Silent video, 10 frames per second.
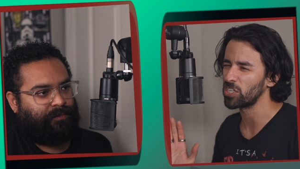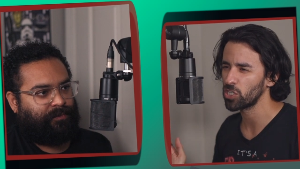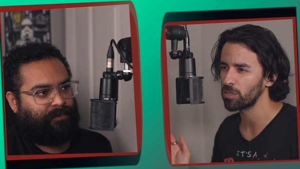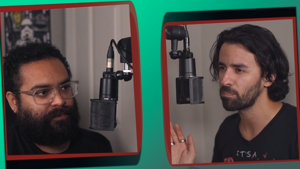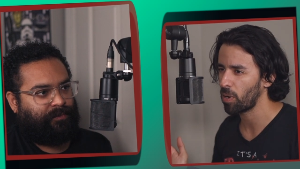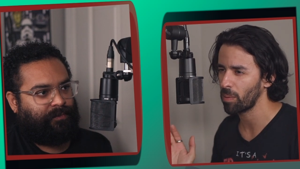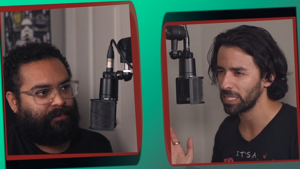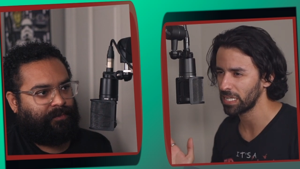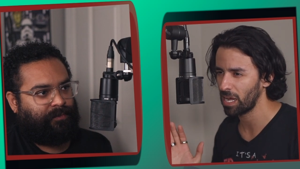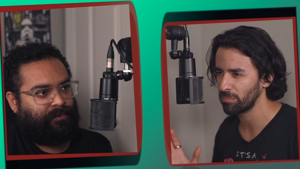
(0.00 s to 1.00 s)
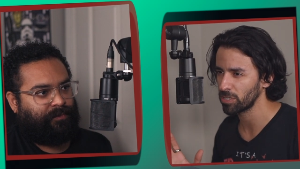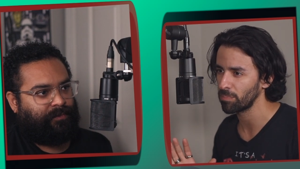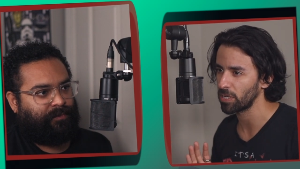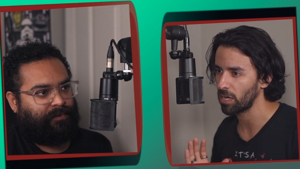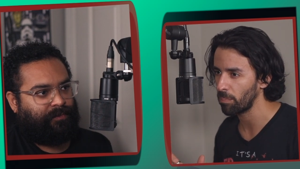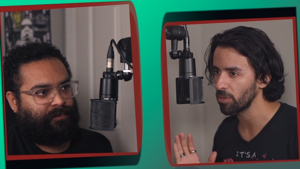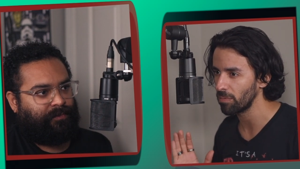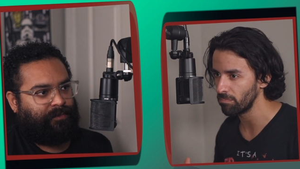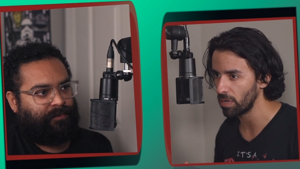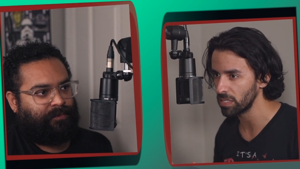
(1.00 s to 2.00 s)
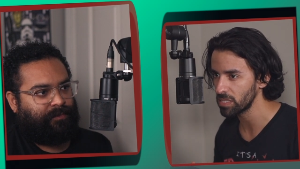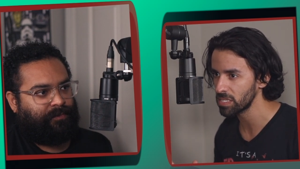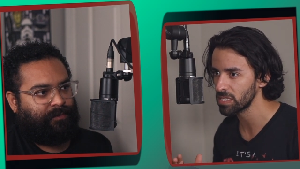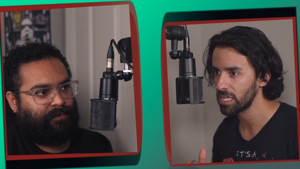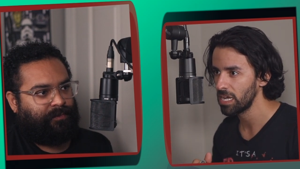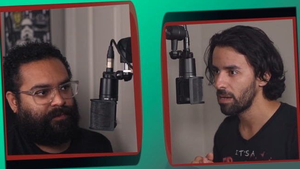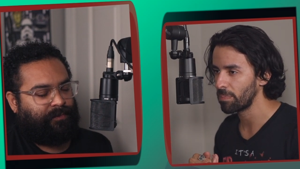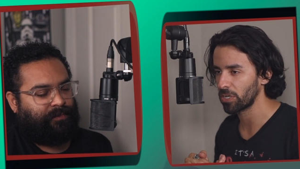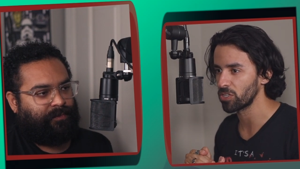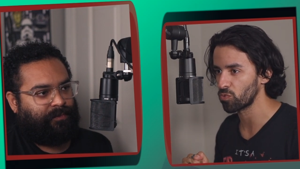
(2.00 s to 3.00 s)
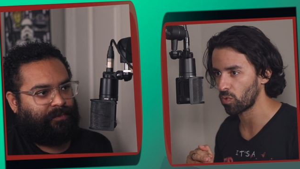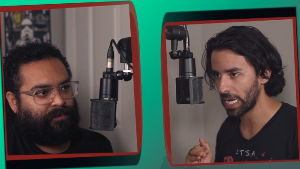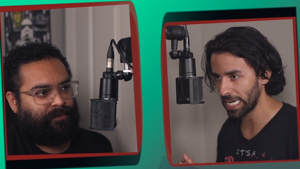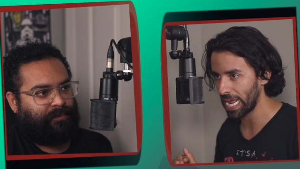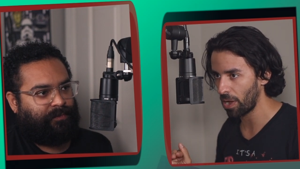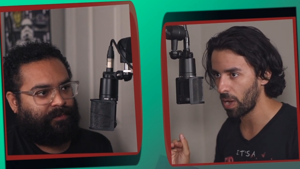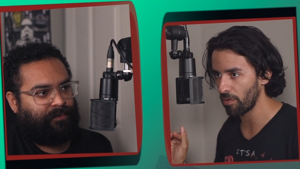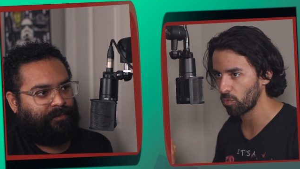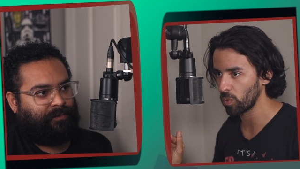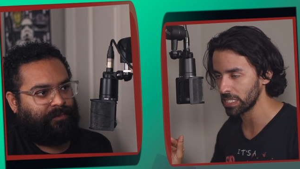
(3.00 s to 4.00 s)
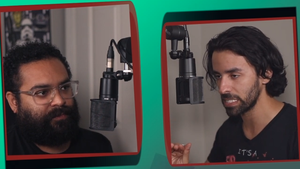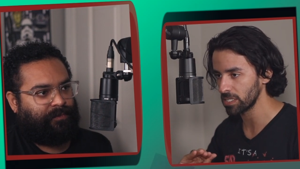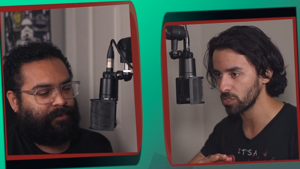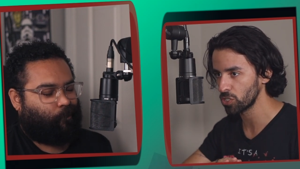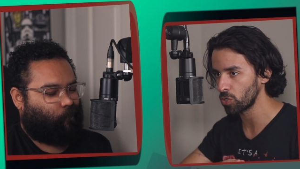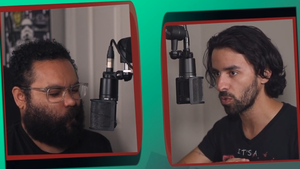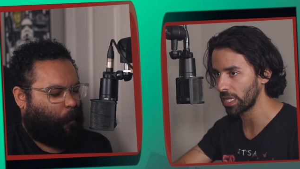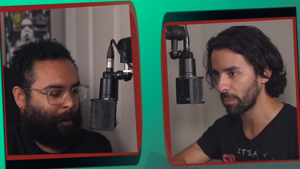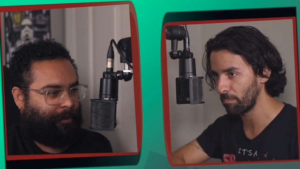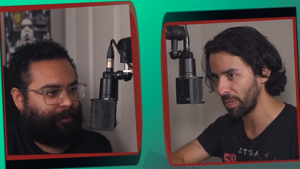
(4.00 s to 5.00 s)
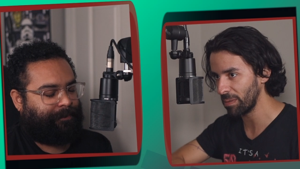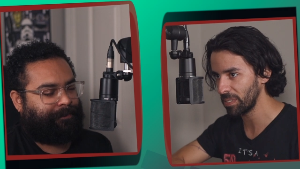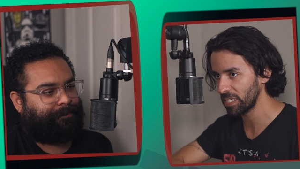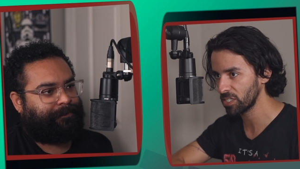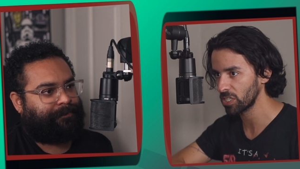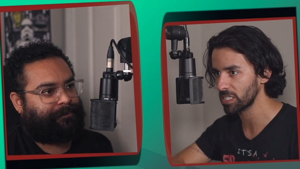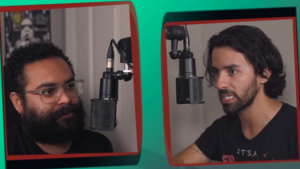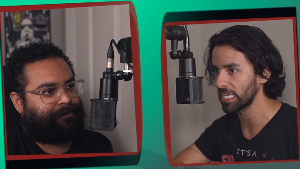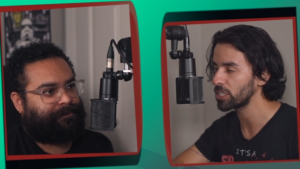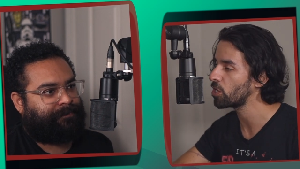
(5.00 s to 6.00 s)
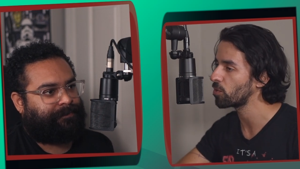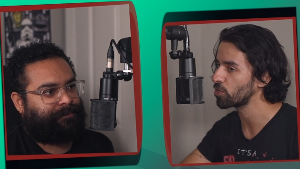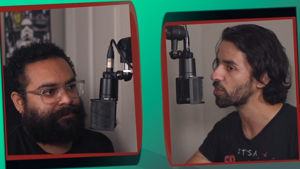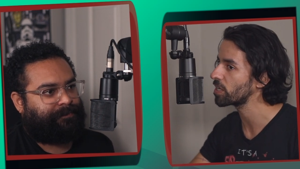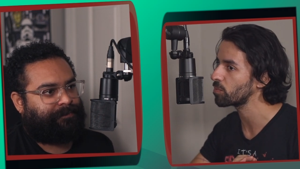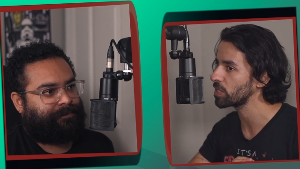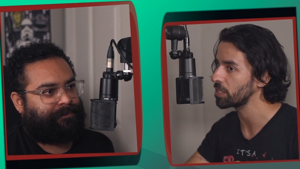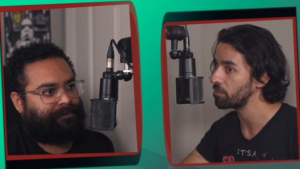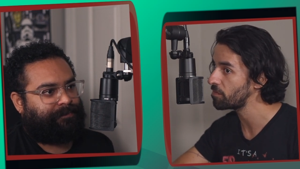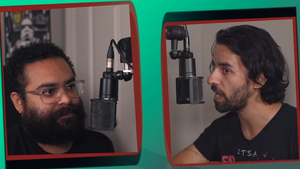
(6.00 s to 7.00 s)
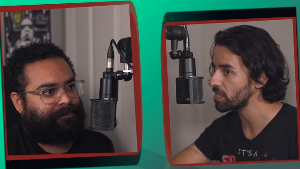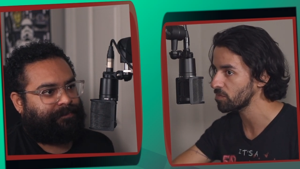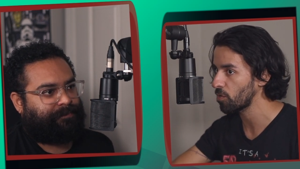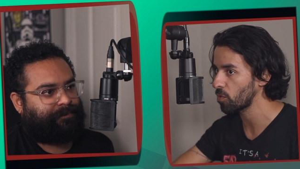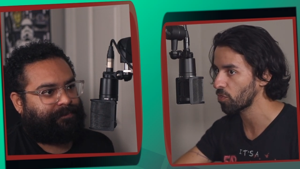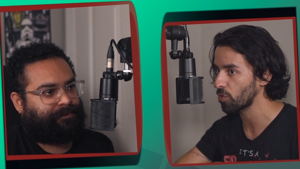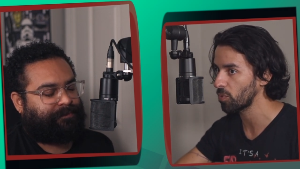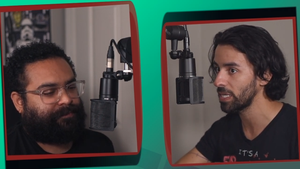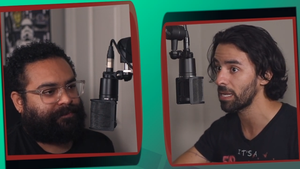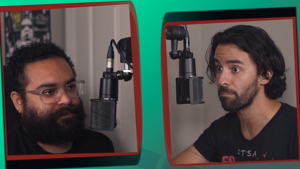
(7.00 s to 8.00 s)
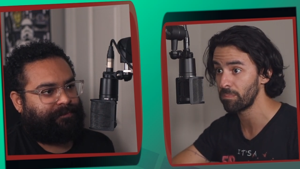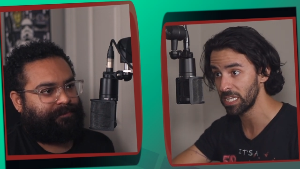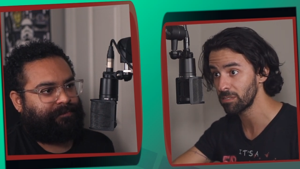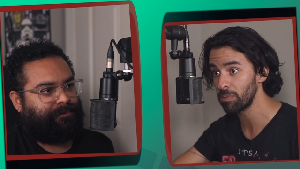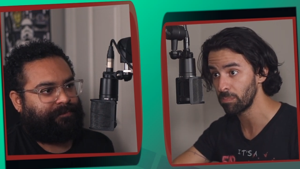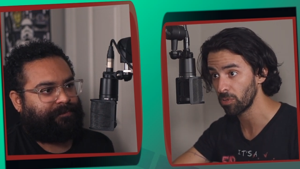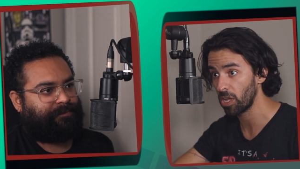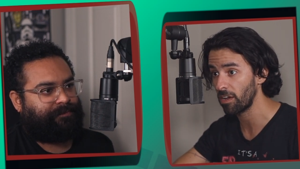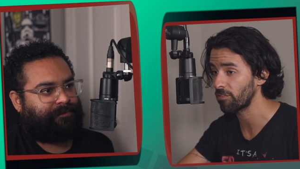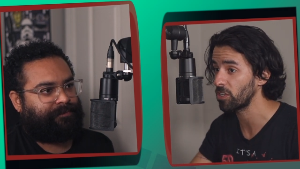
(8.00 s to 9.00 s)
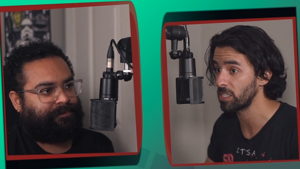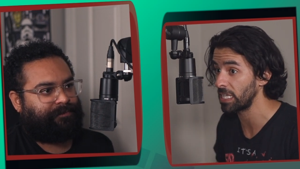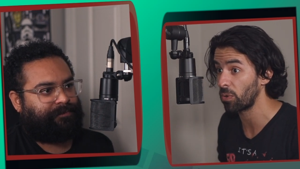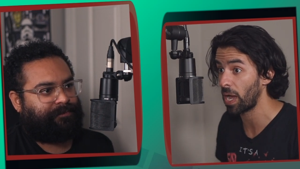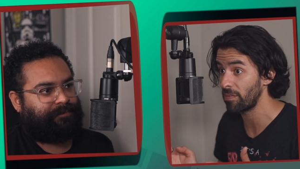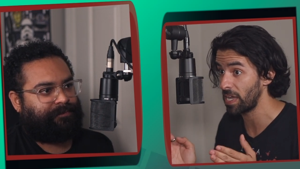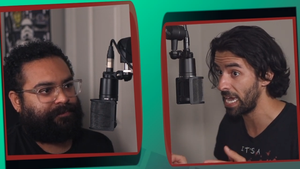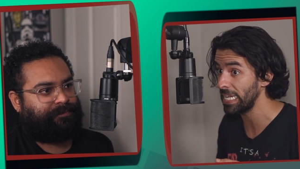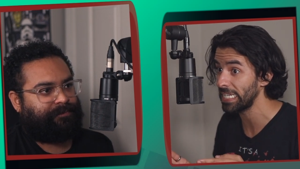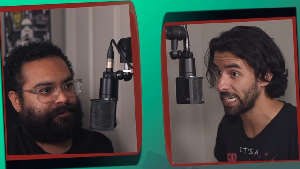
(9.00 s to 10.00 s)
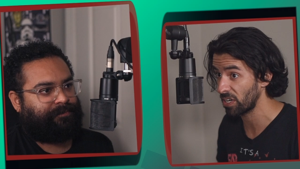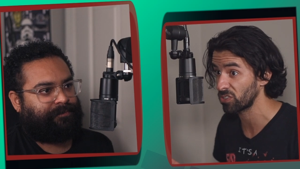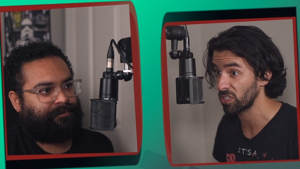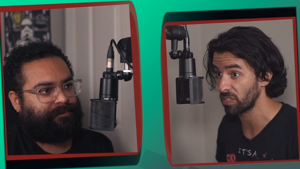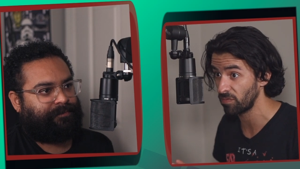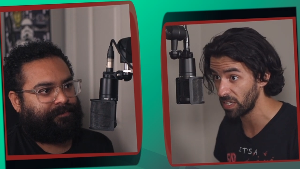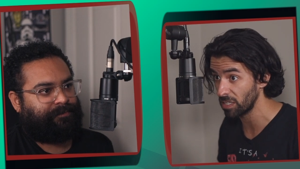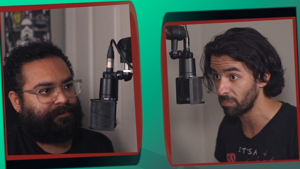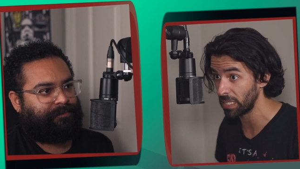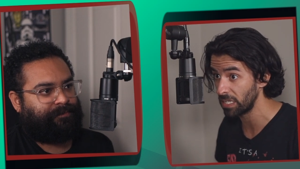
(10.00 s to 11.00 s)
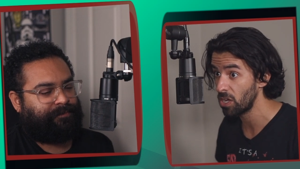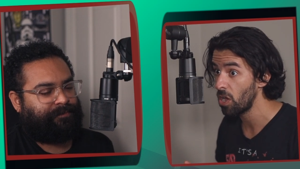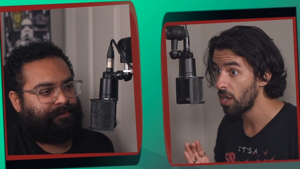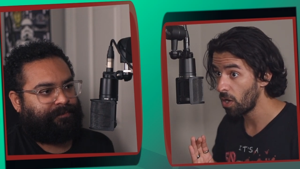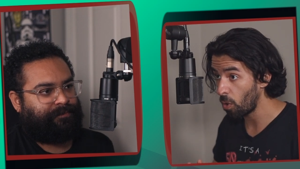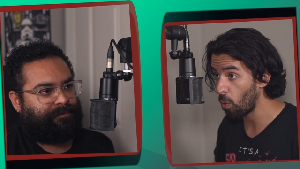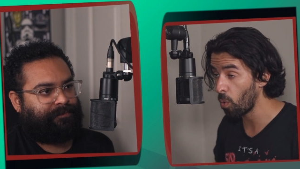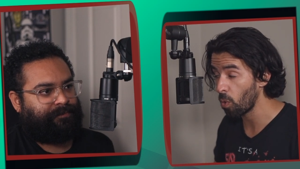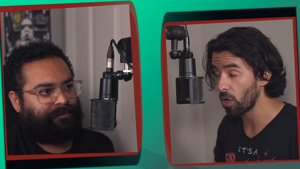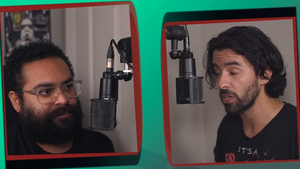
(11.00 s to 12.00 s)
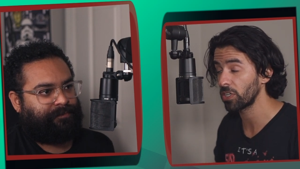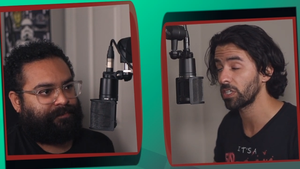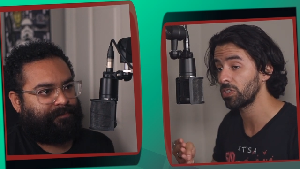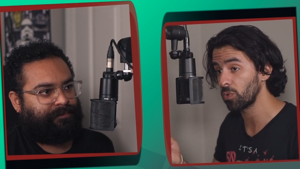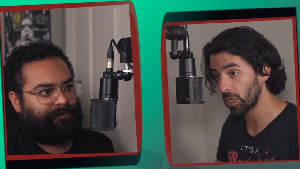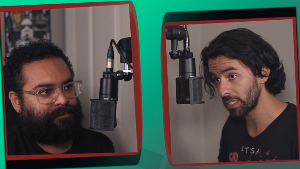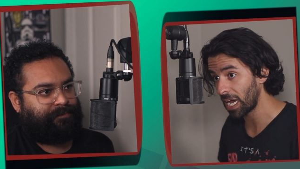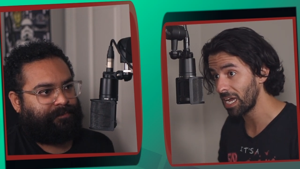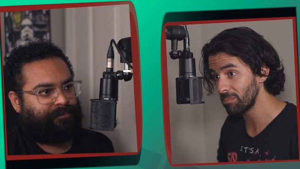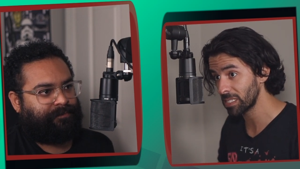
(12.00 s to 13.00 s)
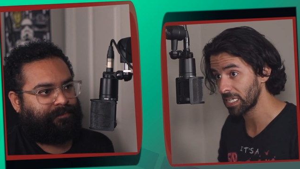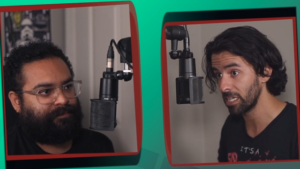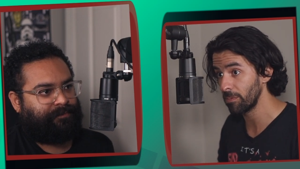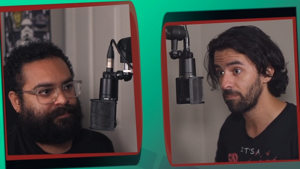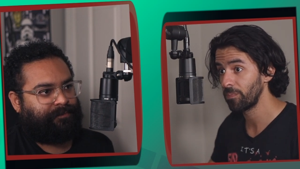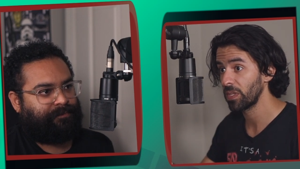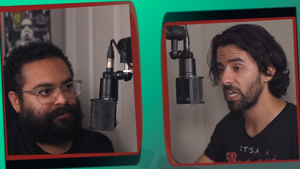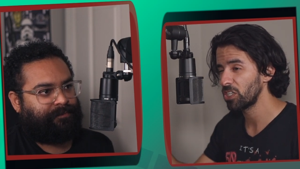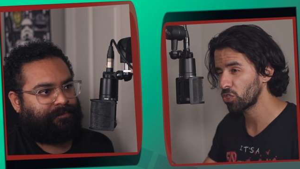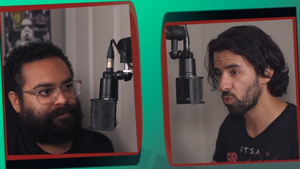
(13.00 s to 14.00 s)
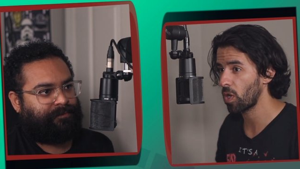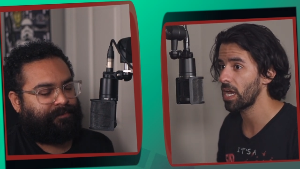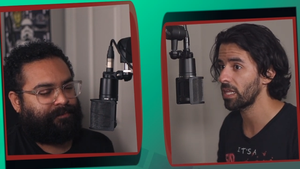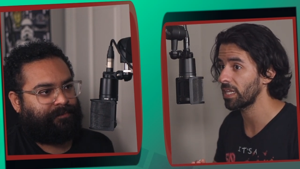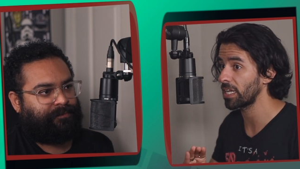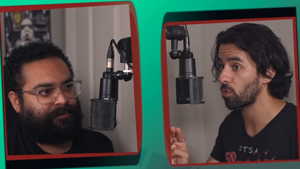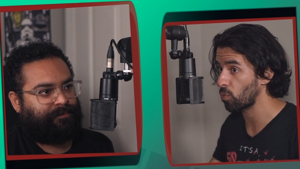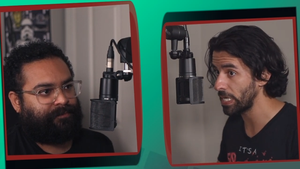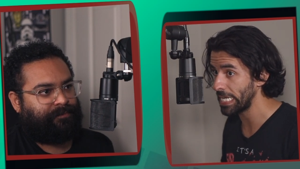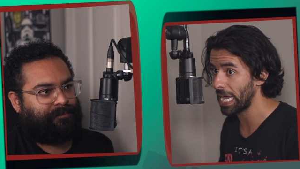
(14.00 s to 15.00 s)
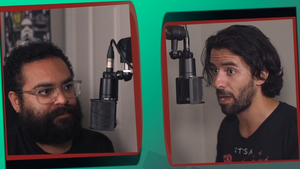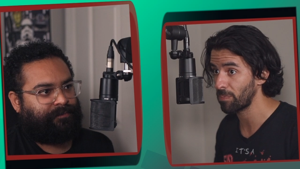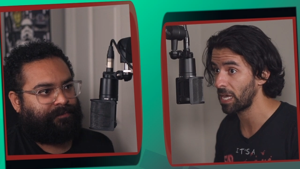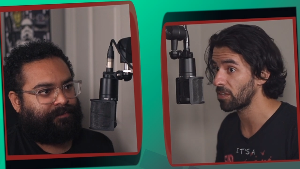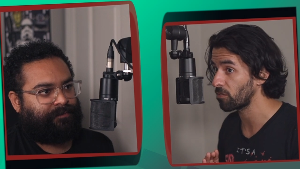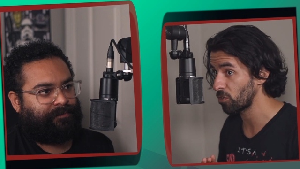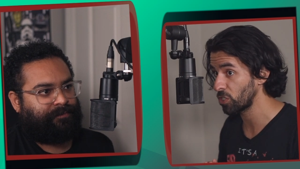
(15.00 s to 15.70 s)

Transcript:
Speaker 1: they should probably time jump a couple of months because right now everyone's still so like babyish. It's like, yo, you're gonna really fast forward through it and piss people off because they don't have any character development, or you're gonna do a time skip, try to like recap that in the